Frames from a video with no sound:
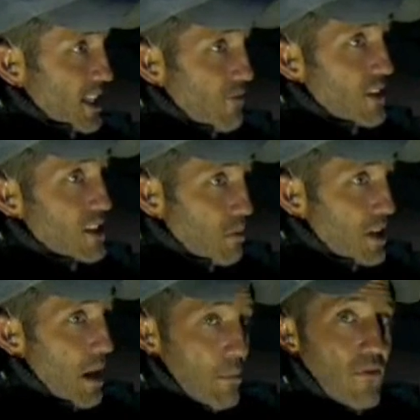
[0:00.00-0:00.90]
They'll definitely
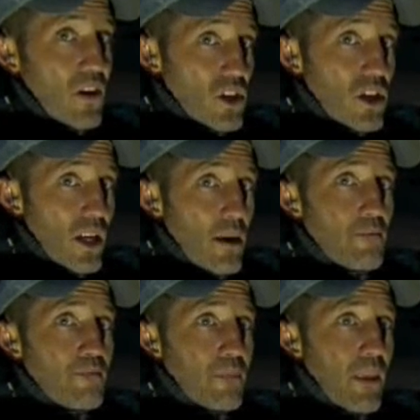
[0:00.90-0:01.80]
split up
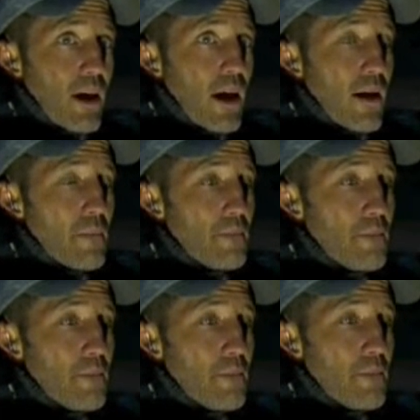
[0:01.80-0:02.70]
eventually,
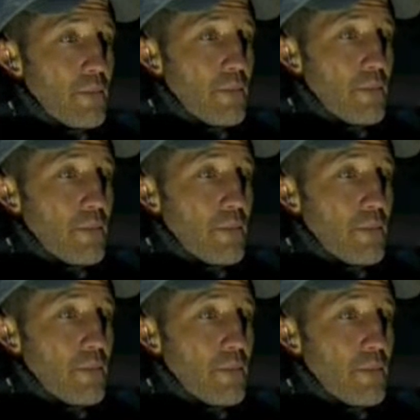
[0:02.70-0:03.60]
um, in
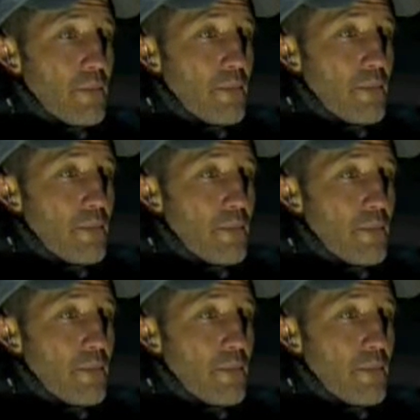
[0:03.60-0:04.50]
probably into groups of
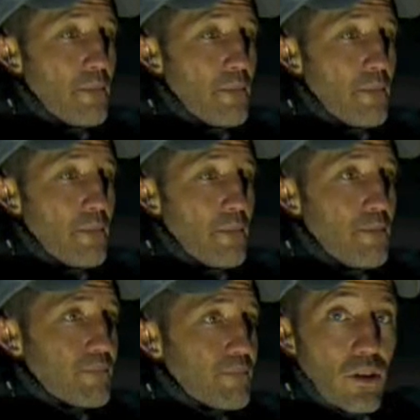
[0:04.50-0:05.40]
two and three,
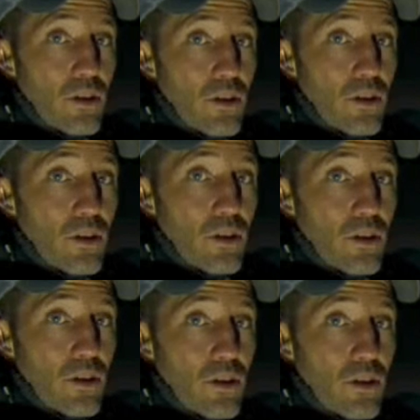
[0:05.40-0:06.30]
maybe
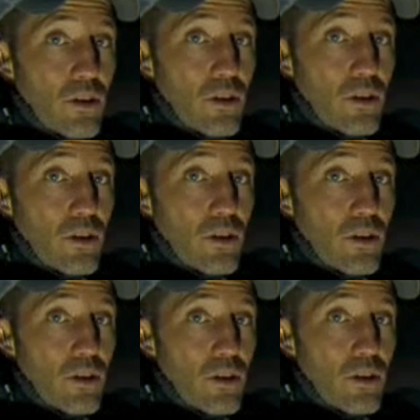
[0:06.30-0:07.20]
maybe up to
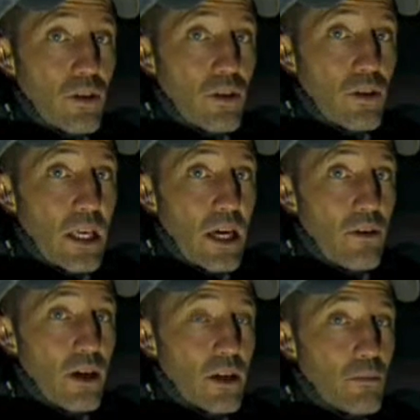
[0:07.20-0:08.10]
four, depending on
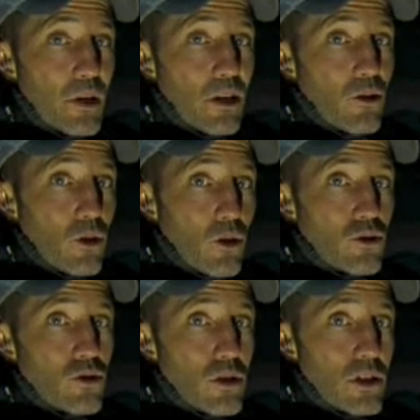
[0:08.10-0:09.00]
the area and depending on the
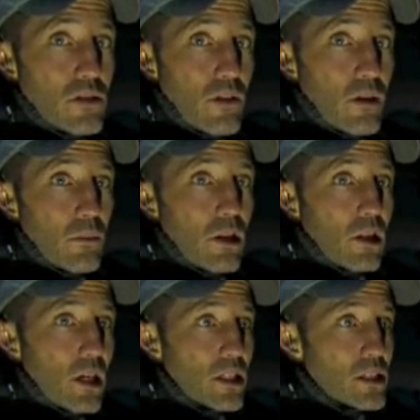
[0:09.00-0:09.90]
concentration of other
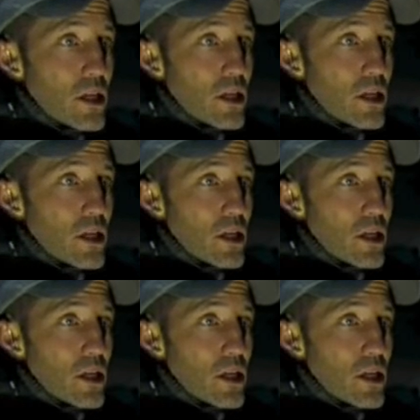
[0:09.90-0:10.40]
male lions.